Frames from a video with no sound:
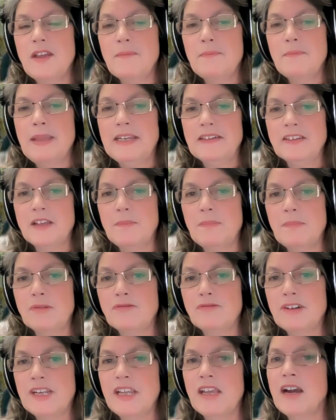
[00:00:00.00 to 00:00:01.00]
picked up
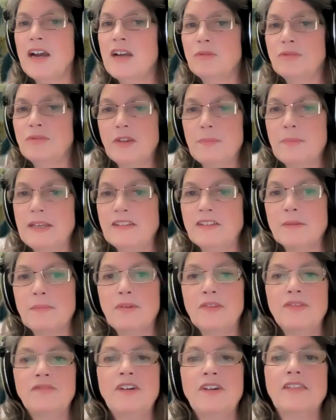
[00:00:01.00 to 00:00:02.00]
on, Ricky, I also picked up
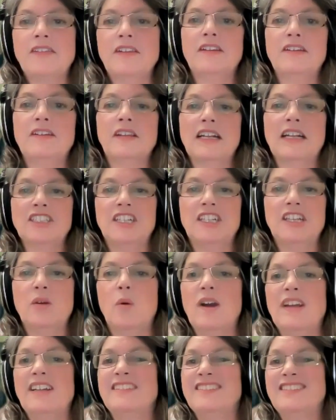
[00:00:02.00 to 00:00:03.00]
on the fact that it's actually
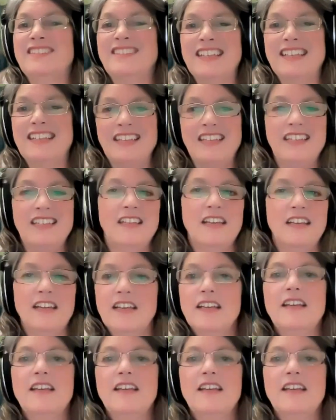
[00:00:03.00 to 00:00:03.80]
quite a sticky.